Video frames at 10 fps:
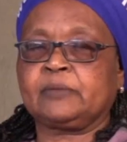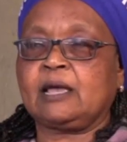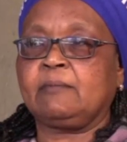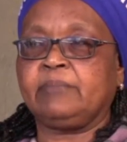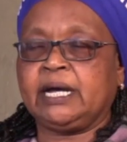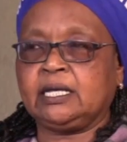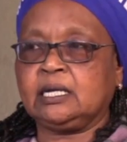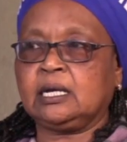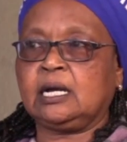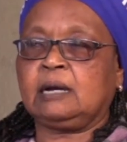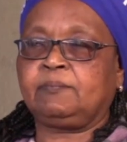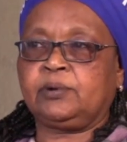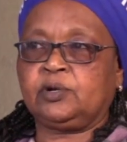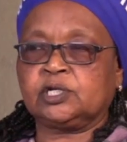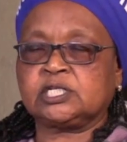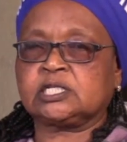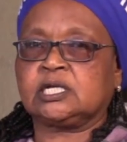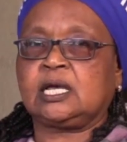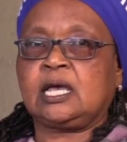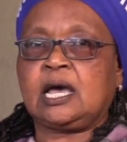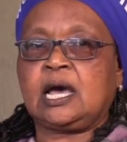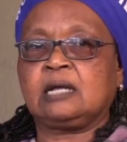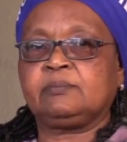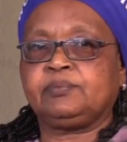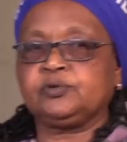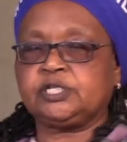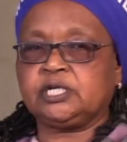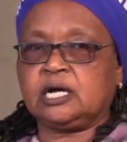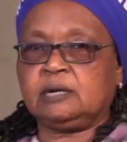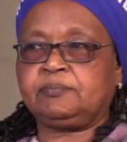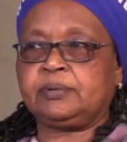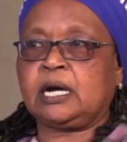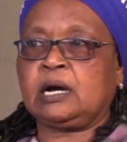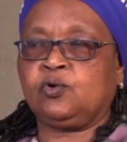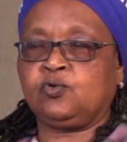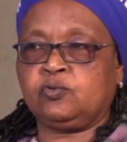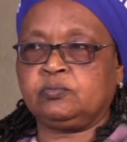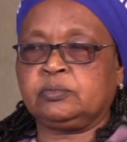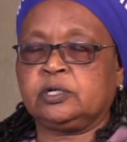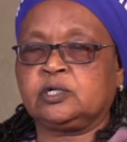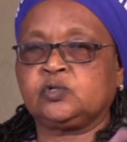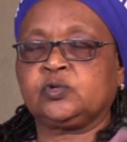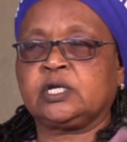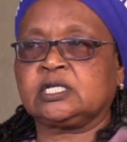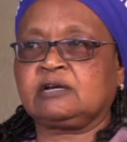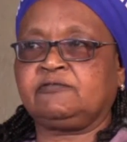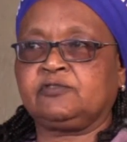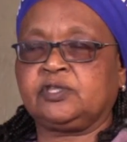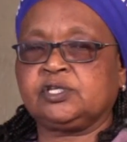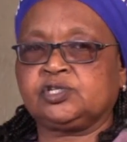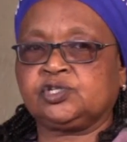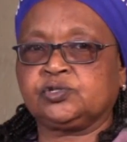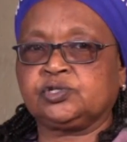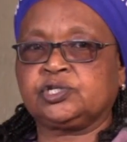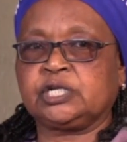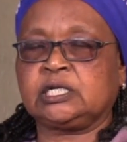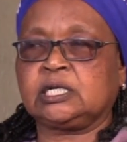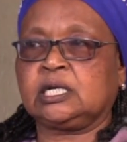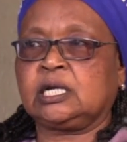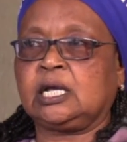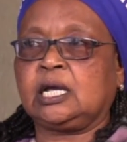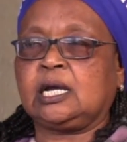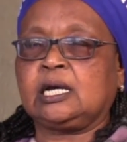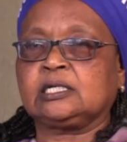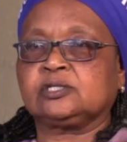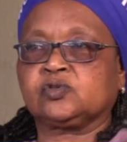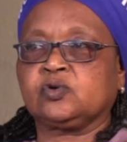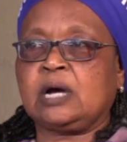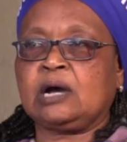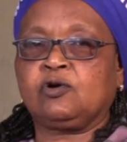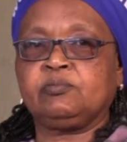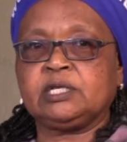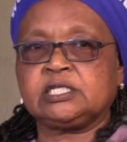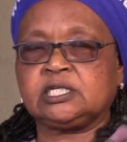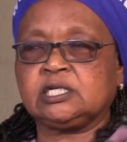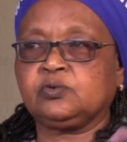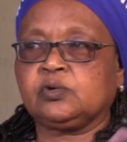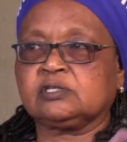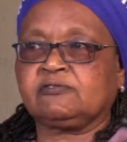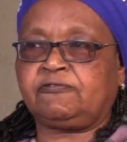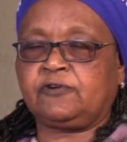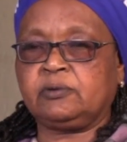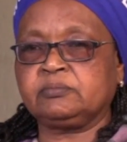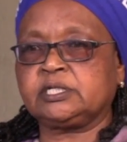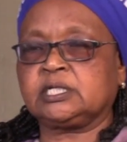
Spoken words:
buying a plot and putting up a home to cater for these children. So a committee was formed